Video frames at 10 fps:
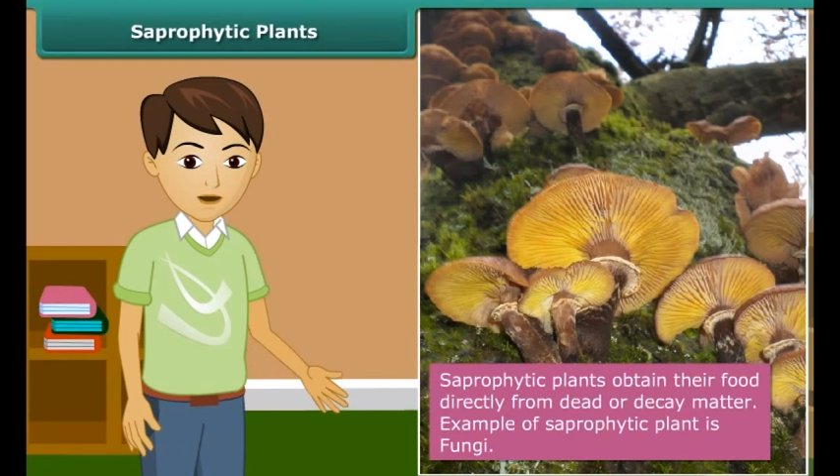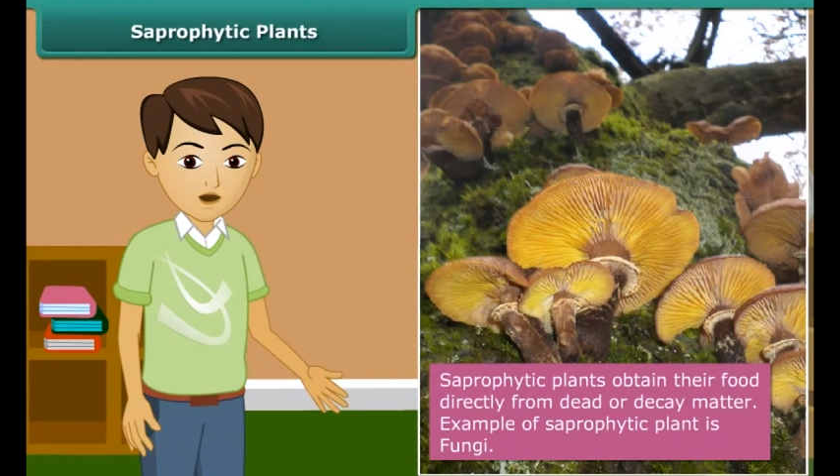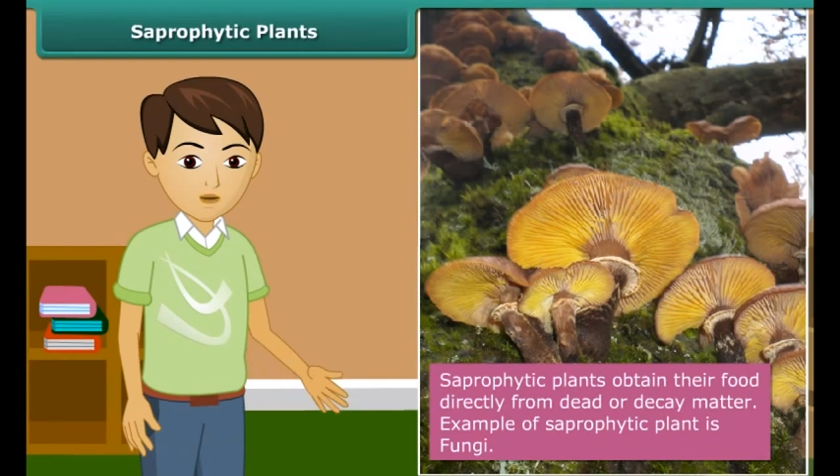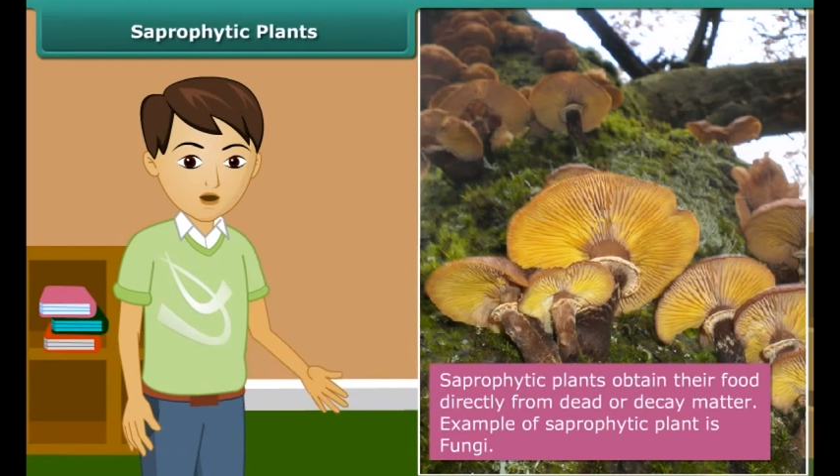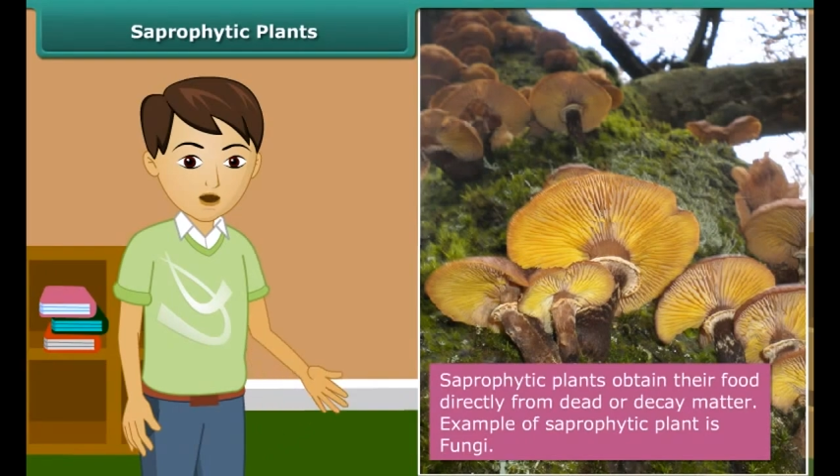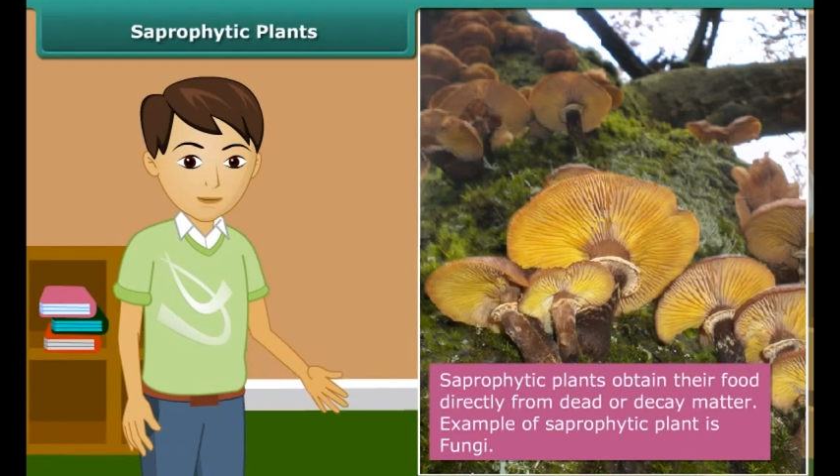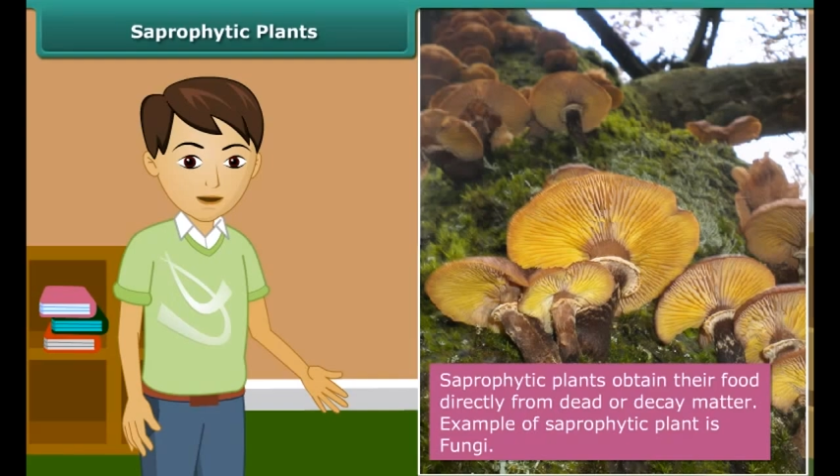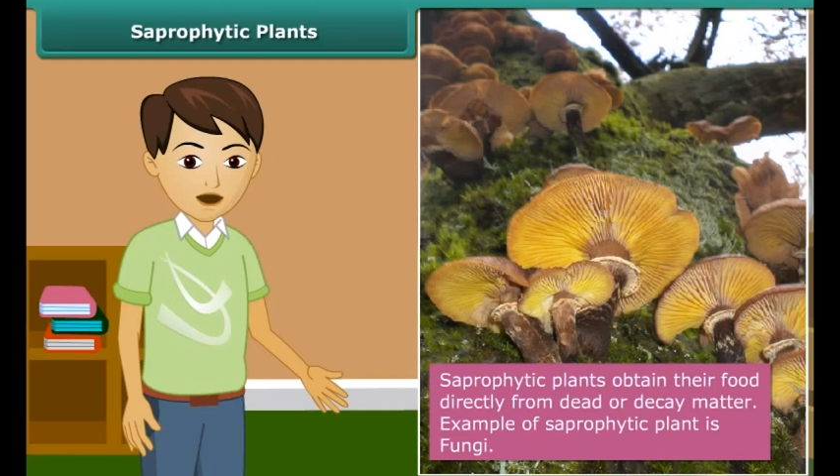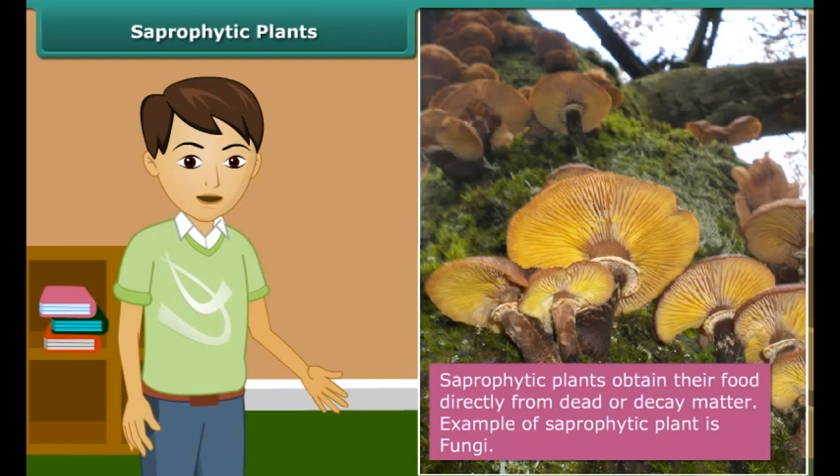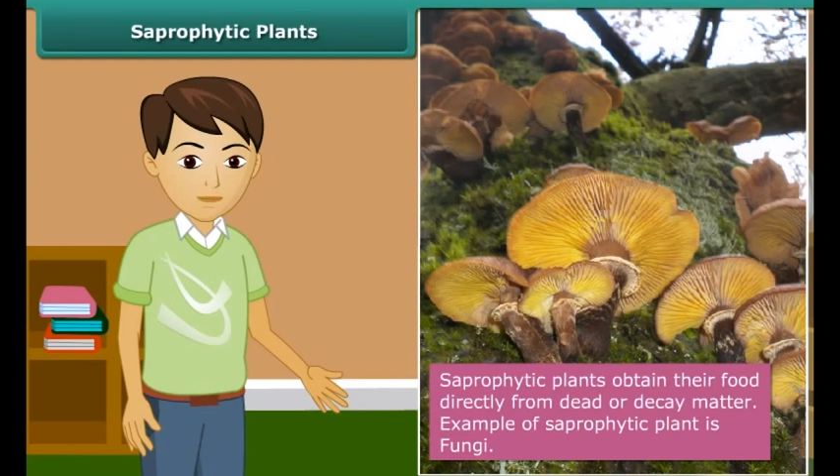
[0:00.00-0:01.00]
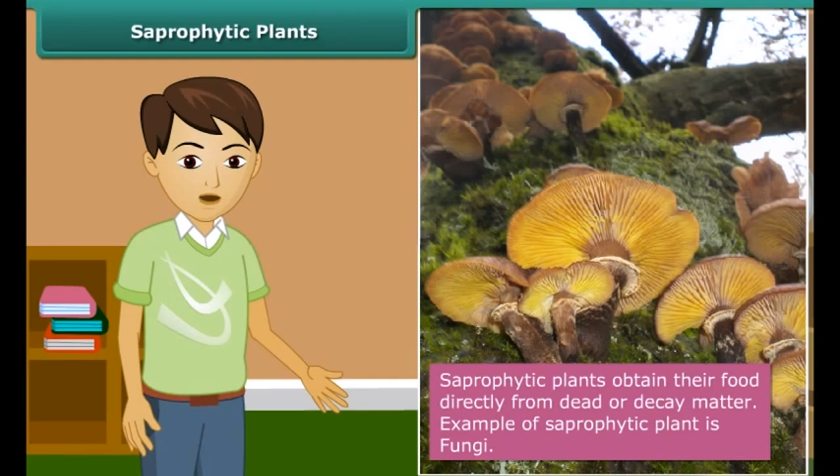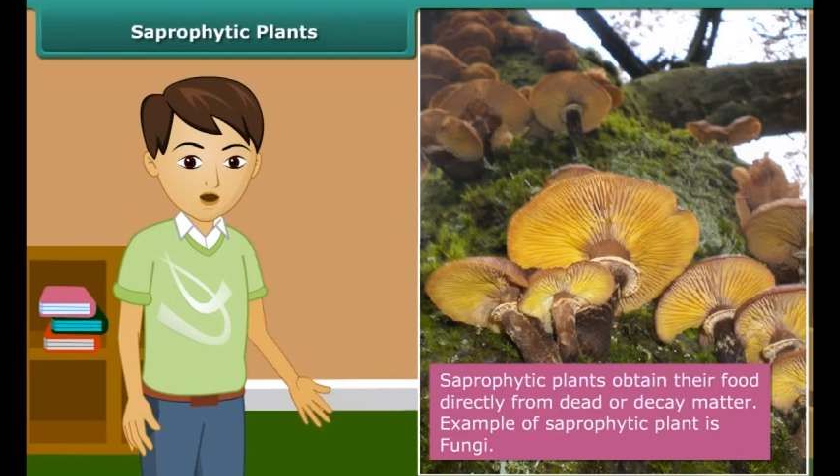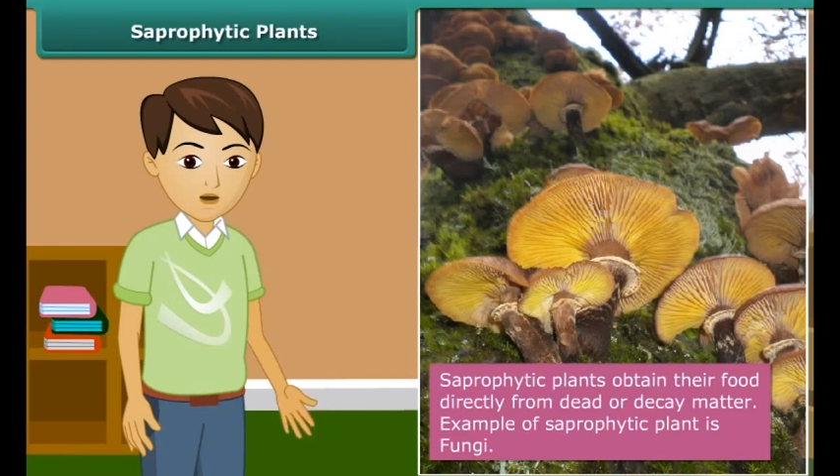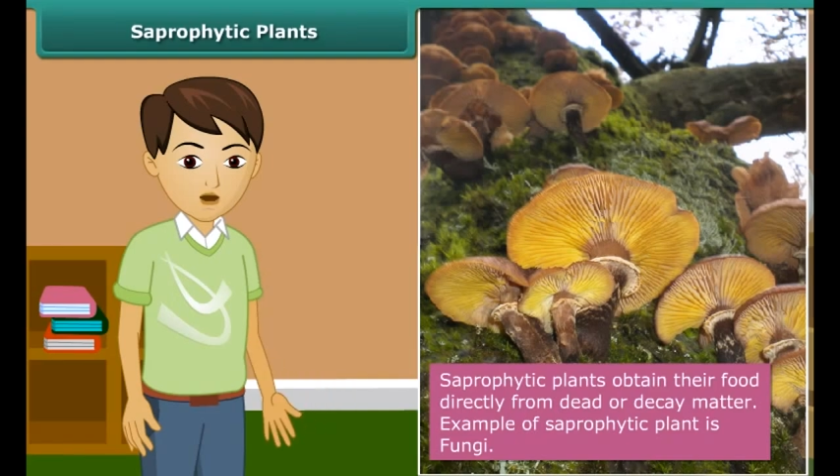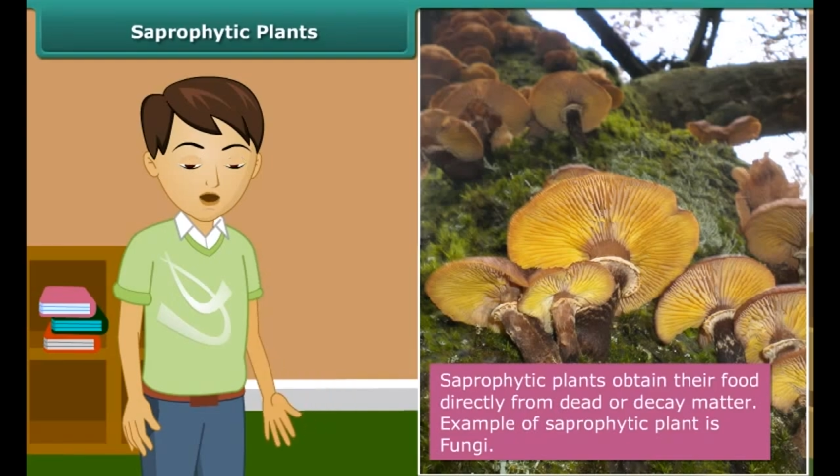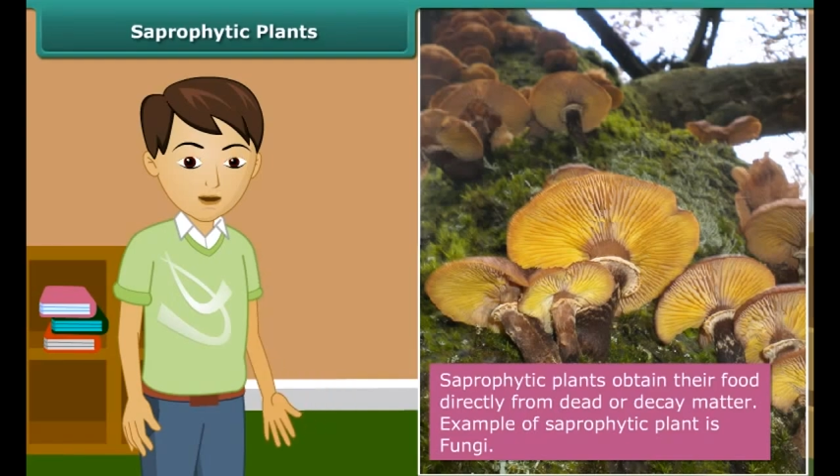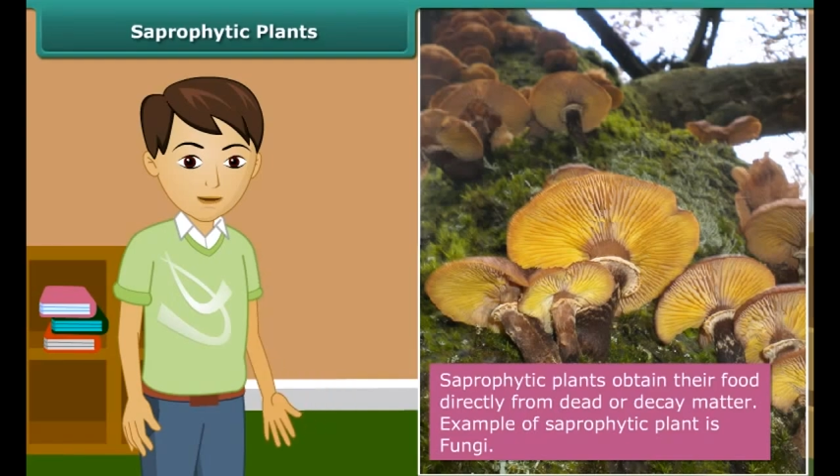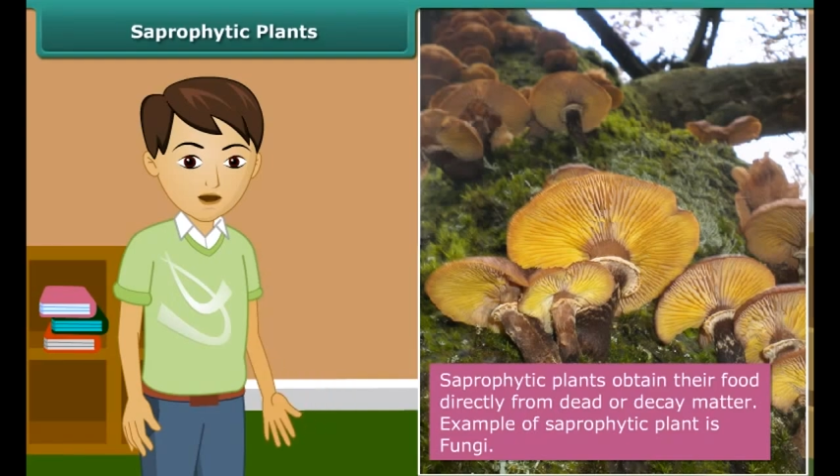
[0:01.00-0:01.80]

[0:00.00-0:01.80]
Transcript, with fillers: how they get their nutrition?